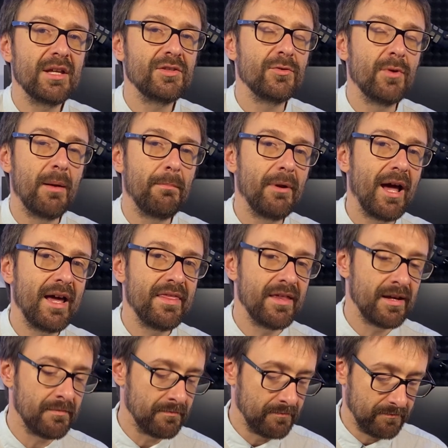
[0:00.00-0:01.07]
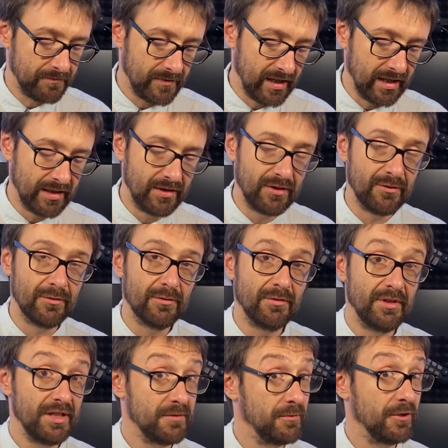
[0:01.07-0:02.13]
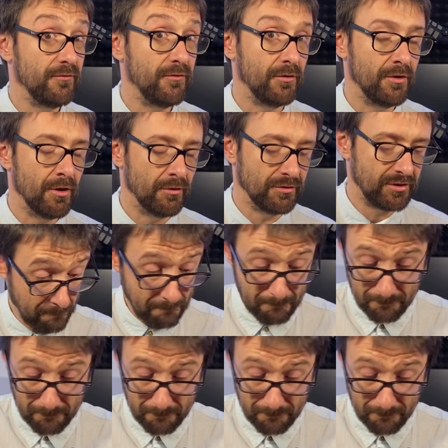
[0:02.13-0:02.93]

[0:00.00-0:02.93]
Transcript: to apply them into these beautiful notes.